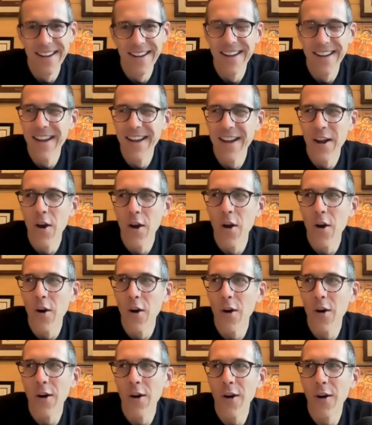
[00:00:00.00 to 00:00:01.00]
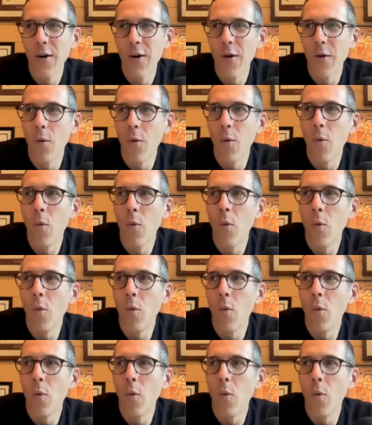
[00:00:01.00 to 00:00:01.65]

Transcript: Yeah, for sure.